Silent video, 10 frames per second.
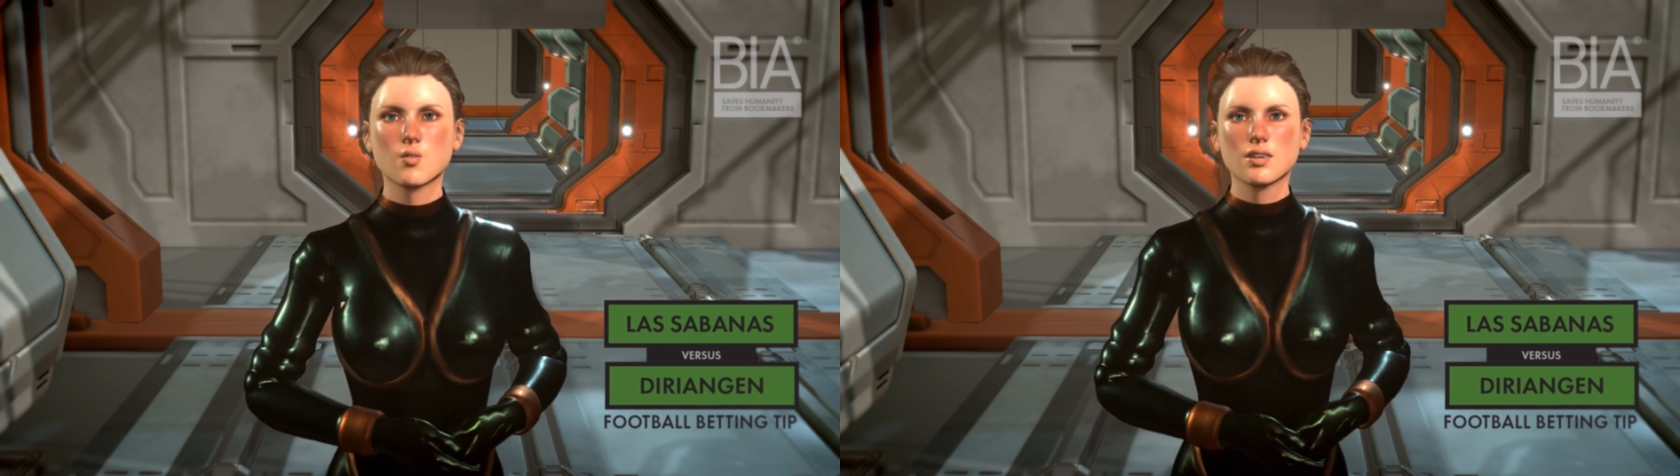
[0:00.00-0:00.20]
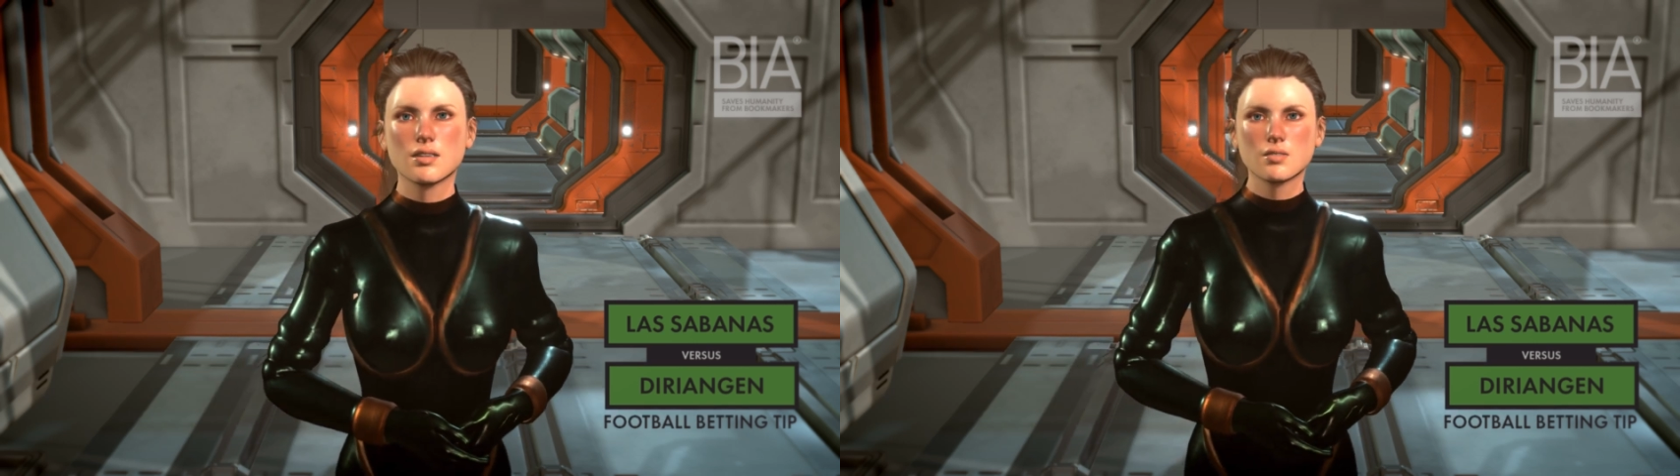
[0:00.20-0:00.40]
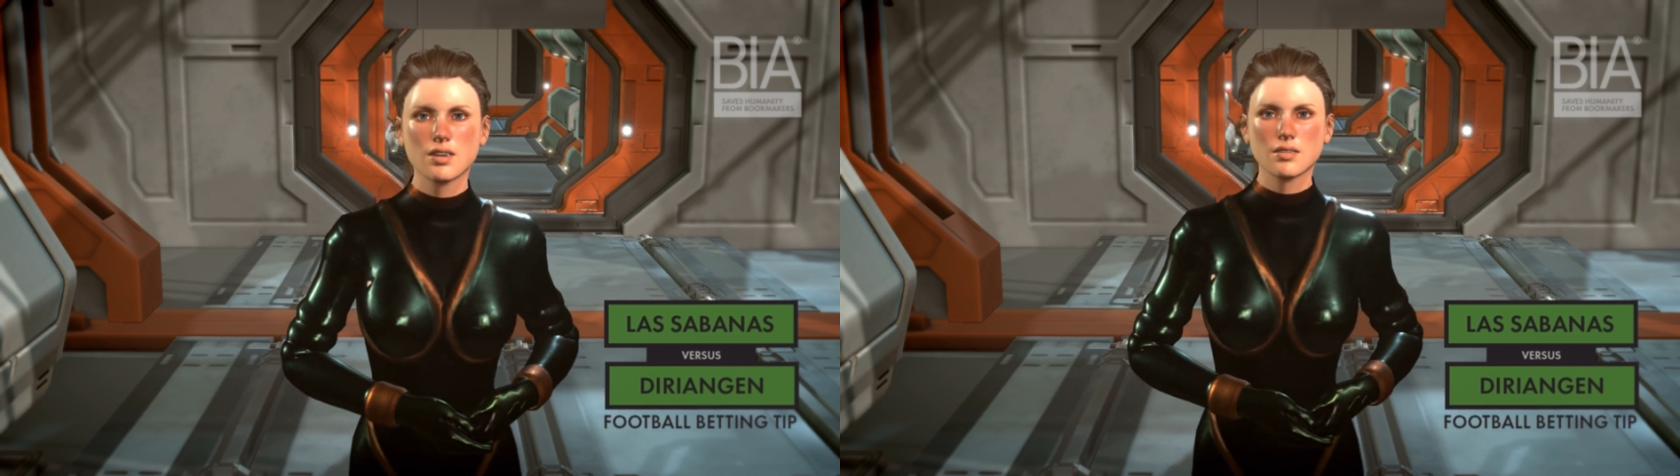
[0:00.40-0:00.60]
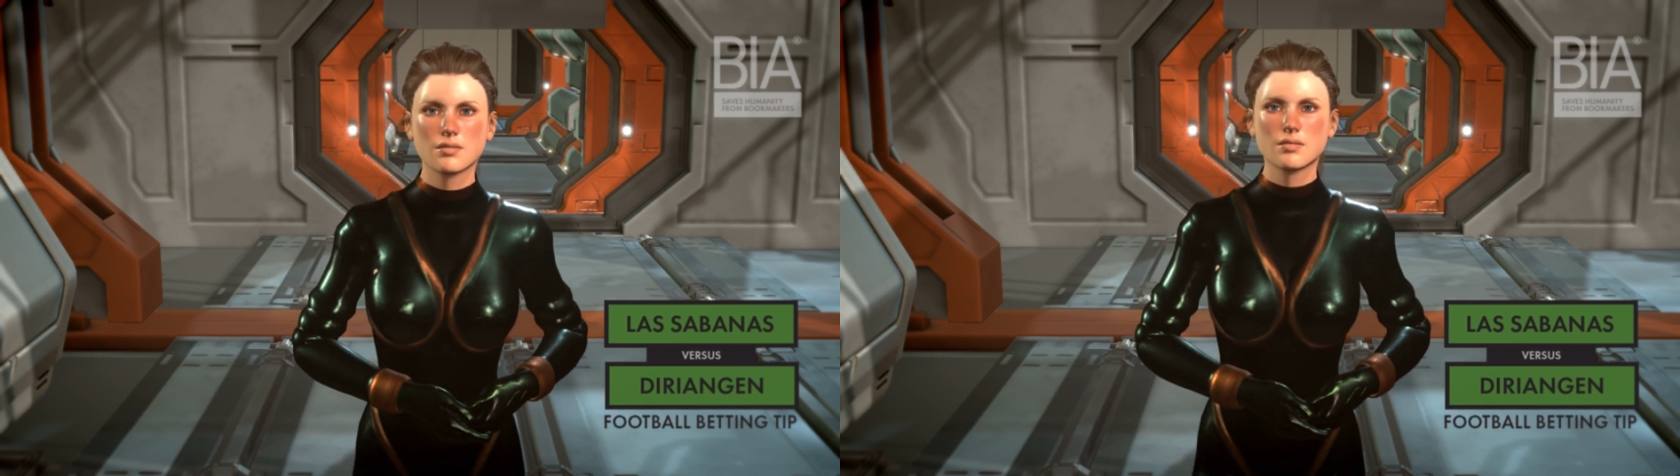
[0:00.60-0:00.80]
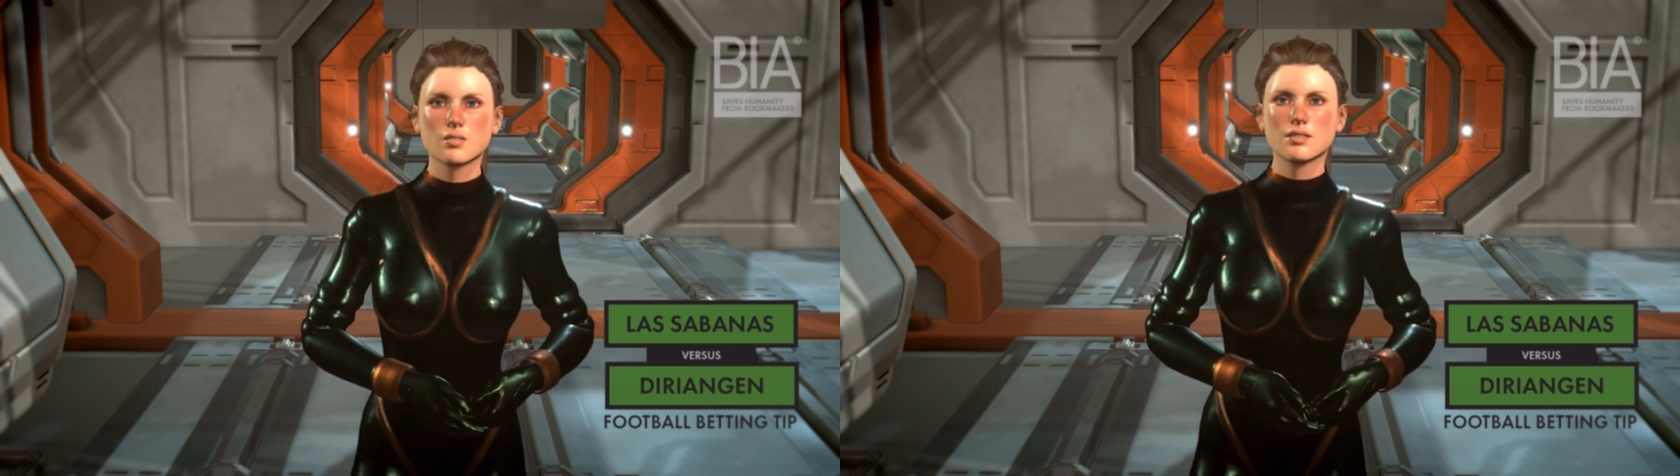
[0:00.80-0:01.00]
won
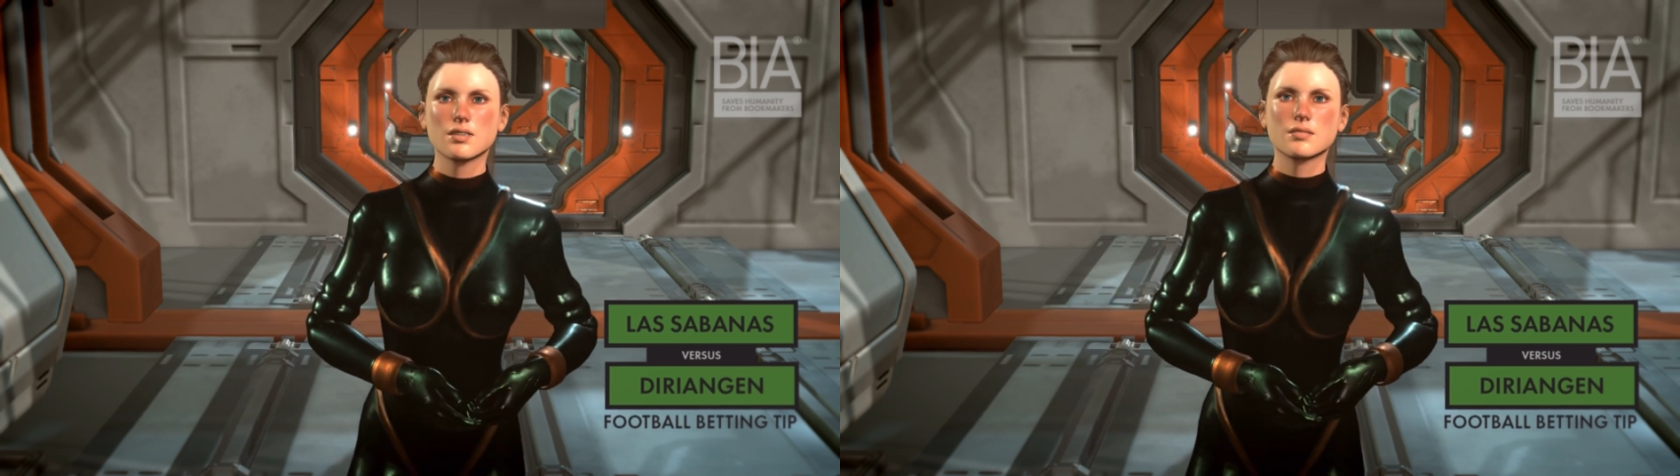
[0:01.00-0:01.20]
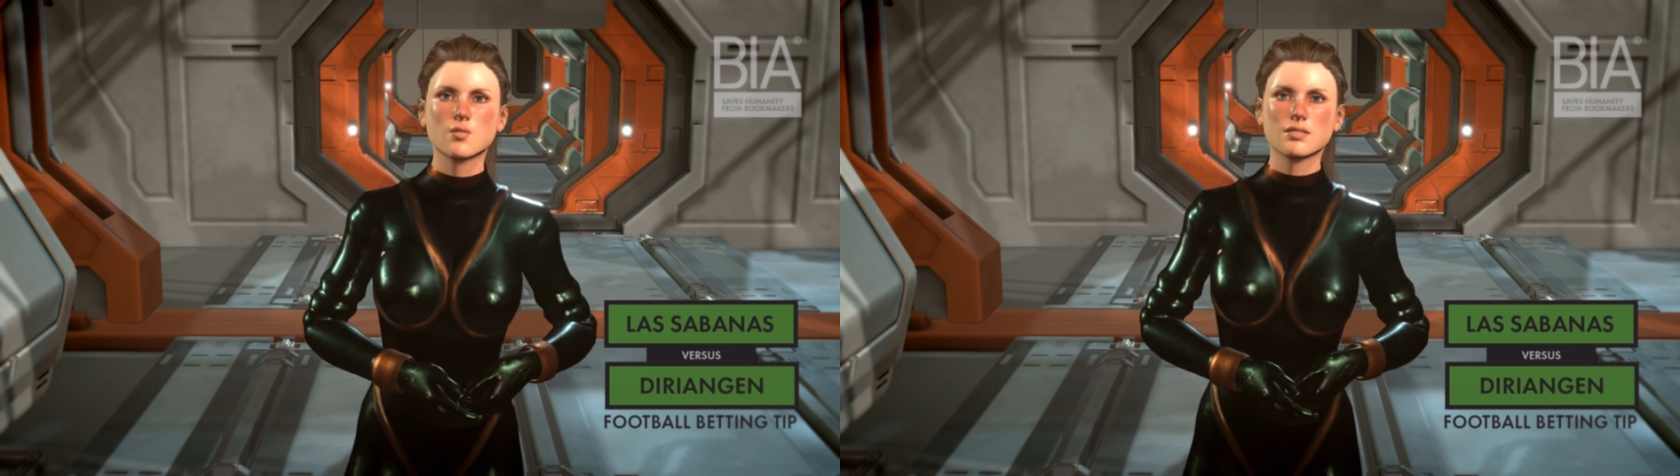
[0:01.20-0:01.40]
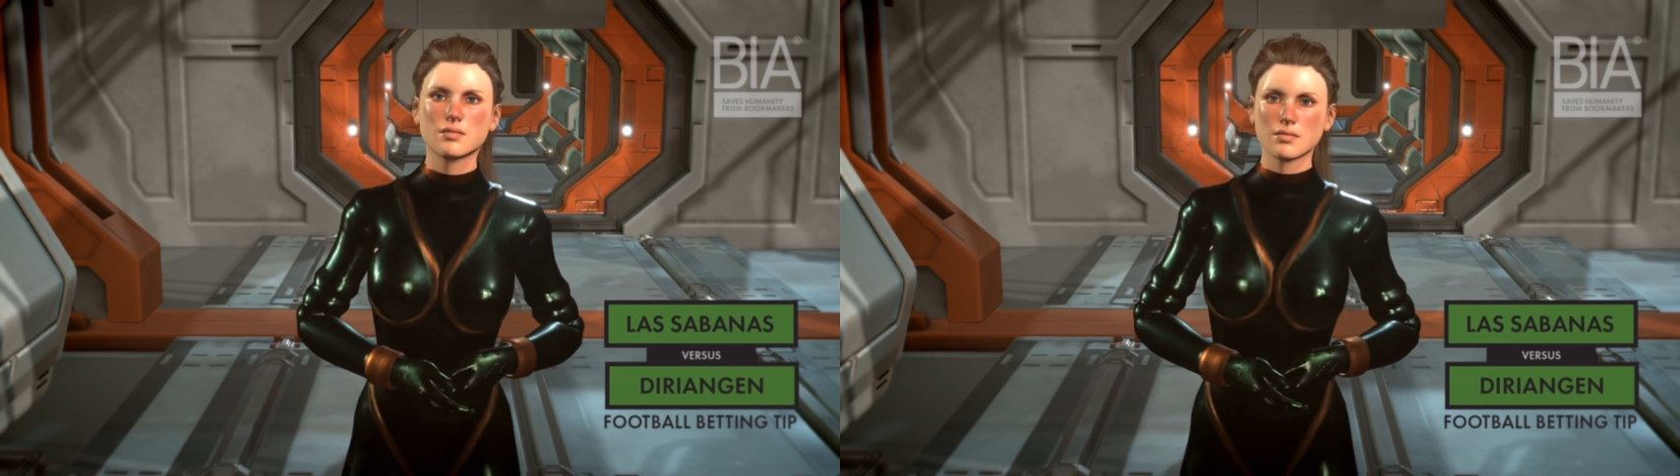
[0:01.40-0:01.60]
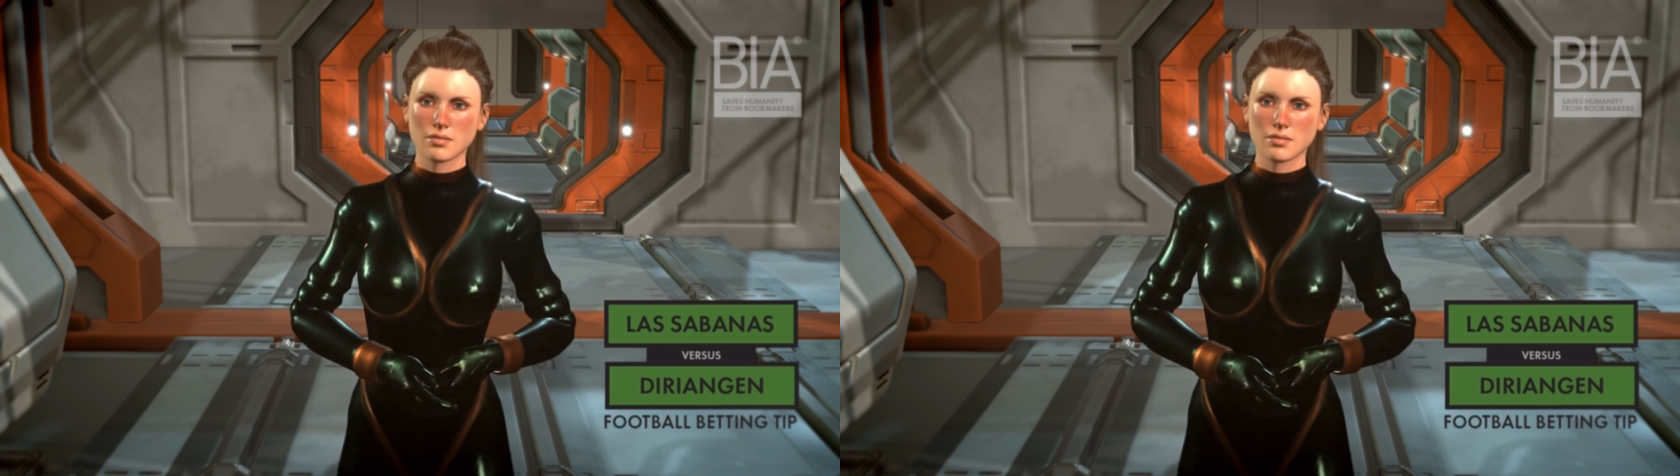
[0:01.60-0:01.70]
3 and tied 1.